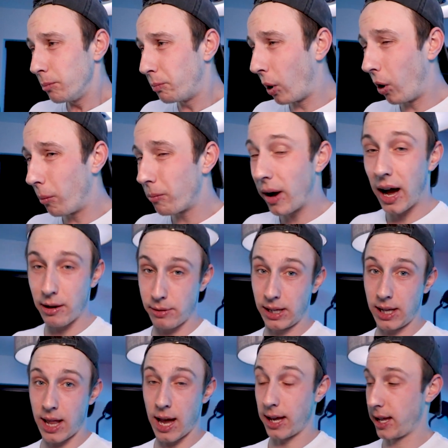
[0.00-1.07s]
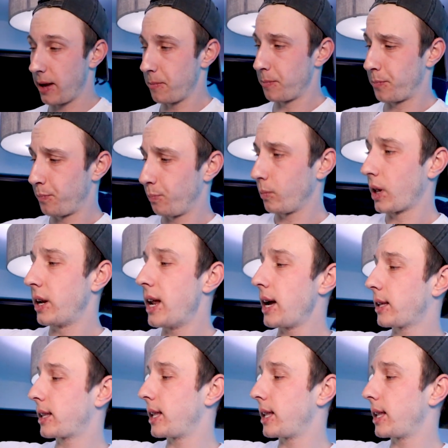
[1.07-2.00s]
but I really like it. Next